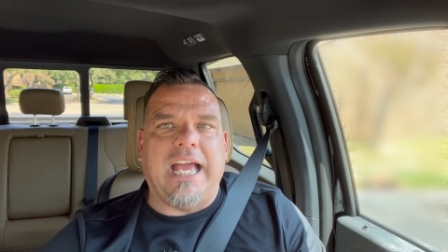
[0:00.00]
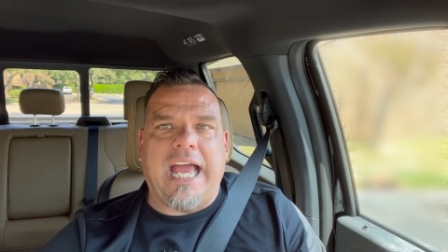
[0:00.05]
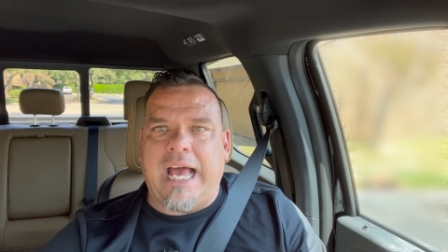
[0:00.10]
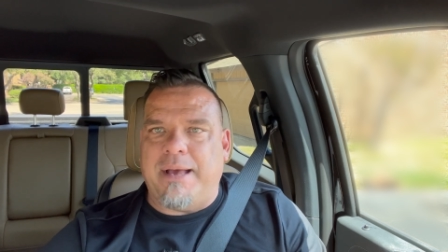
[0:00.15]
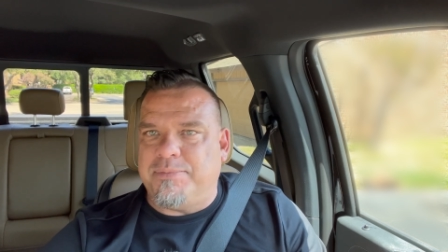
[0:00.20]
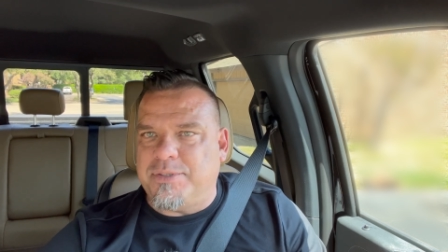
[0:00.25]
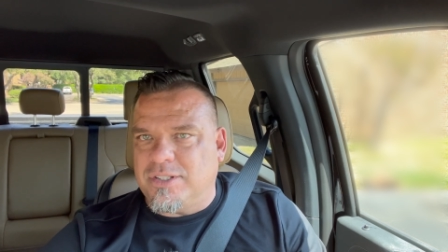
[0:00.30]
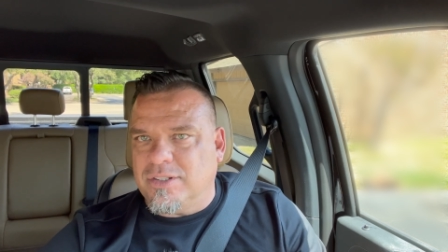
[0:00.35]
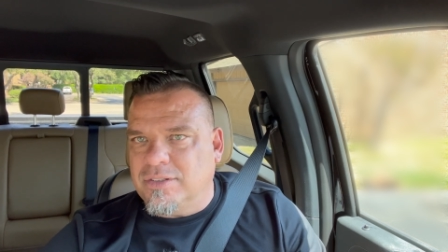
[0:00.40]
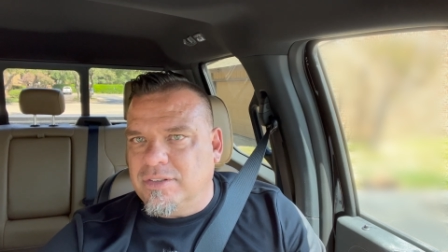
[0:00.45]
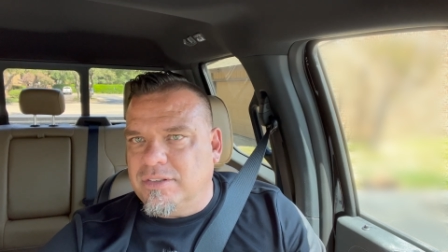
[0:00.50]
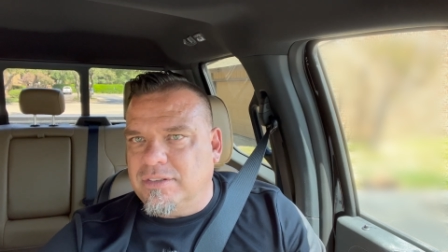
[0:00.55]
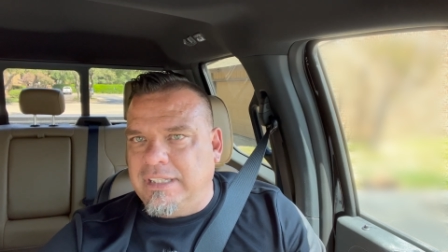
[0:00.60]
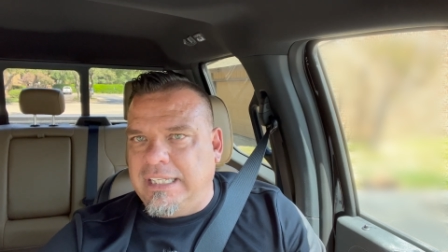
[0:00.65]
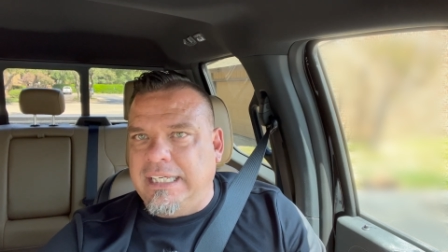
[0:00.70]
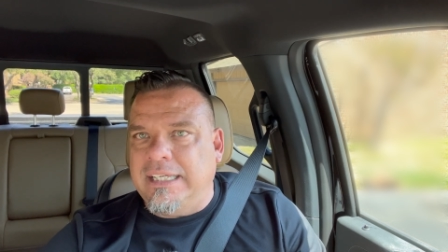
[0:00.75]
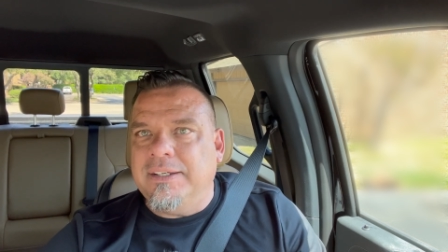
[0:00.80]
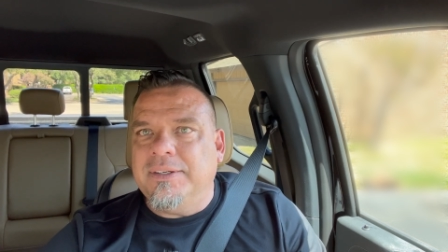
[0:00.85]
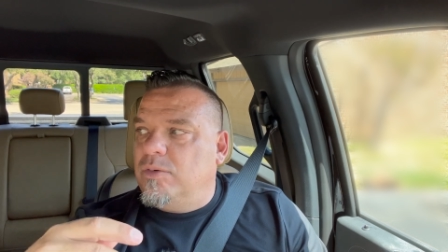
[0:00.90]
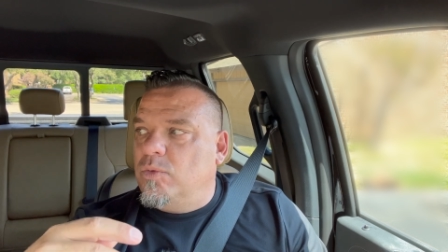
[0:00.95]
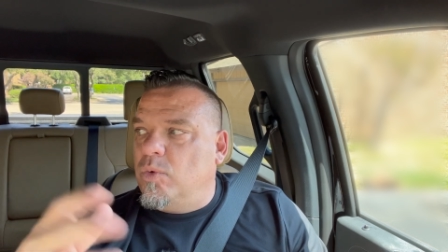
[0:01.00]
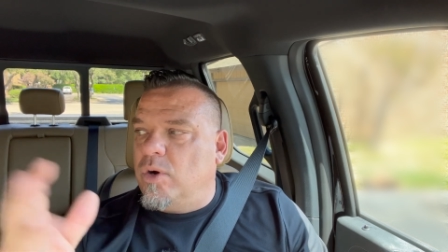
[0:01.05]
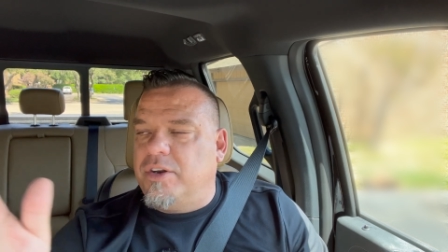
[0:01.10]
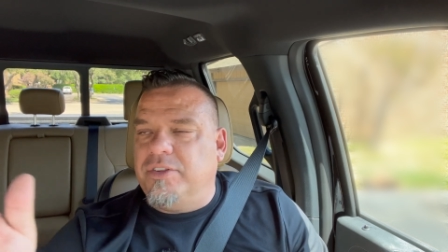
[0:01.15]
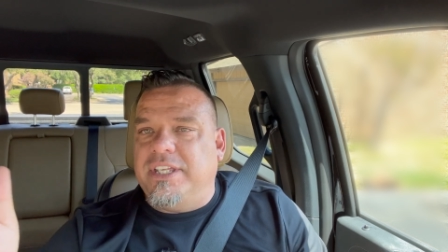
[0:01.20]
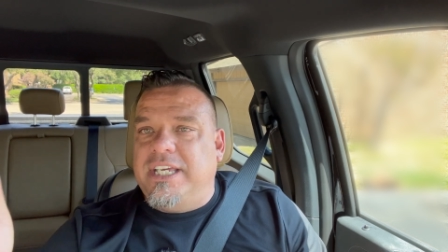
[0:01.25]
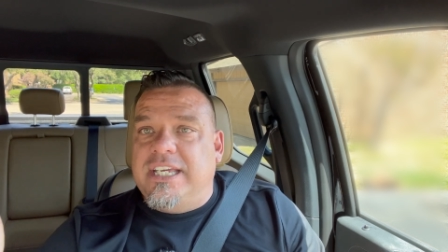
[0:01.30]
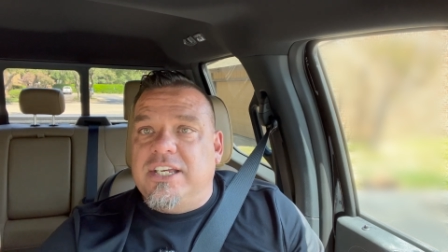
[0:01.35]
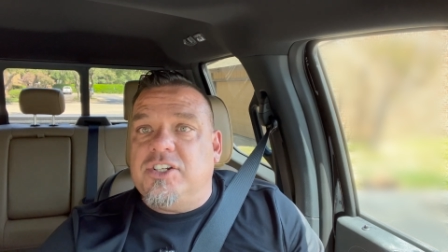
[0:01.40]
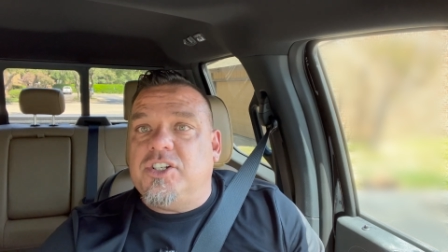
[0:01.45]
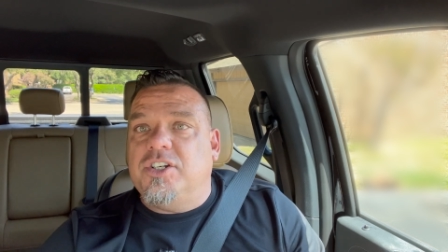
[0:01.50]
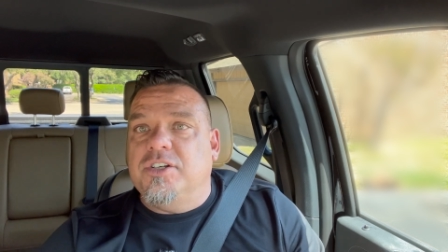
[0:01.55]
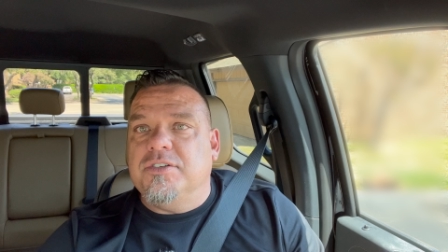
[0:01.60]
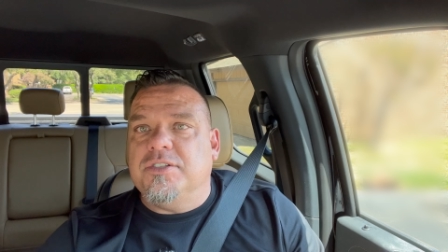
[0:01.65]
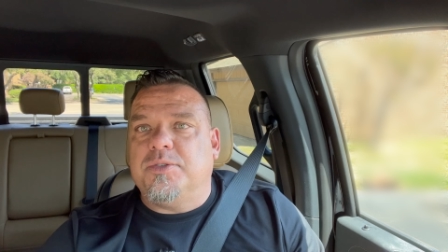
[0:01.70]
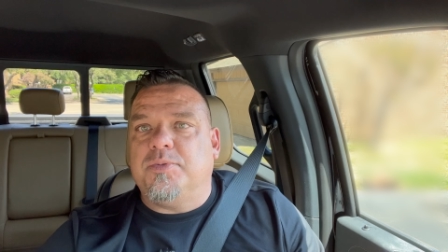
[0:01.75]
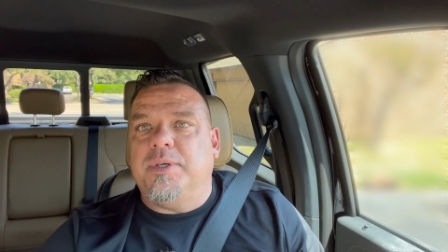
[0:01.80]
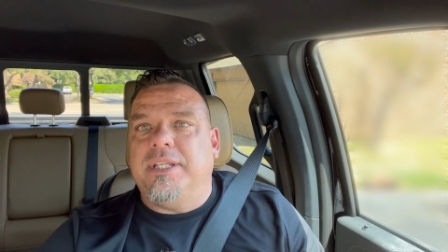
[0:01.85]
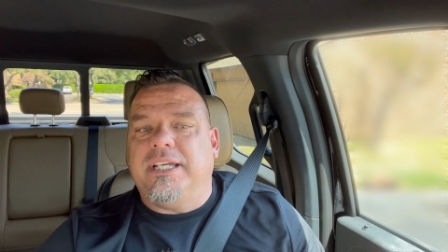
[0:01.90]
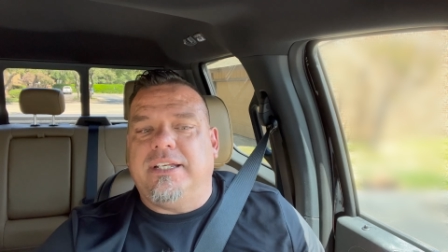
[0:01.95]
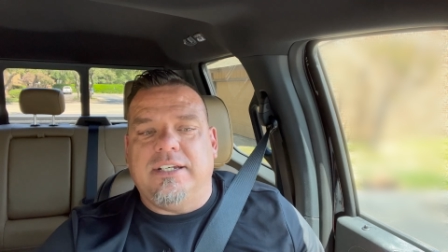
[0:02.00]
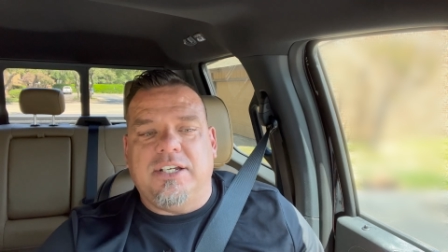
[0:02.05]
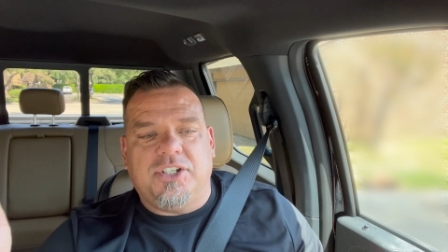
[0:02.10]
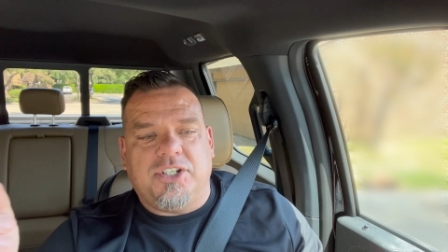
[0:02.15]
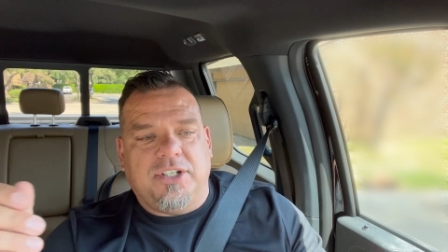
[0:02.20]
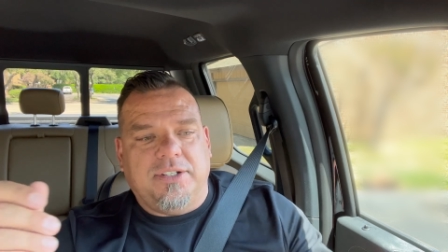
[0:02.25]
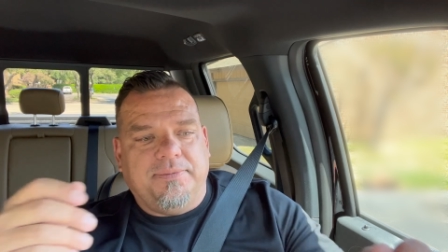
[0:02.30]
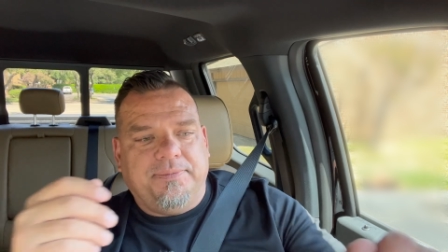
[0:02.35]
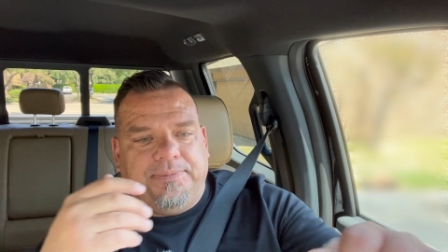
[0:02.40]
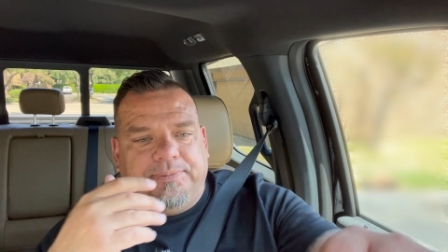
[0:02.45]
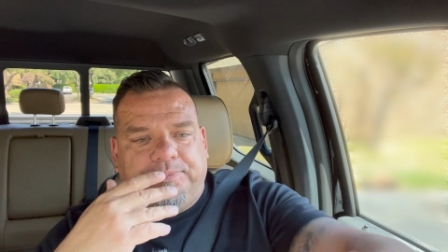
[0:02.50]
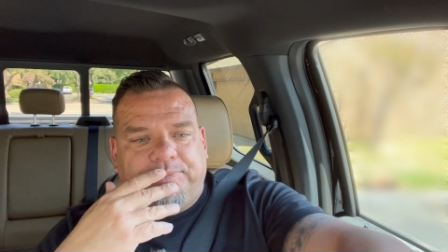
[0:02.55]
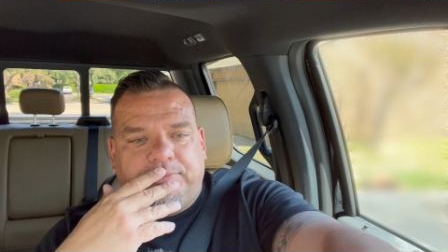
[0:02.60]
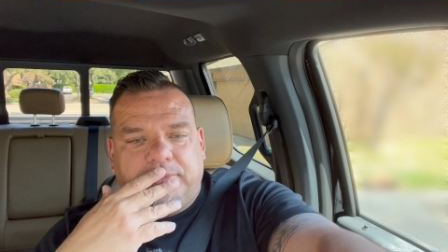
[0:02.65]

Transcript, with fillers: Absolutely. What are the issues with Ignition?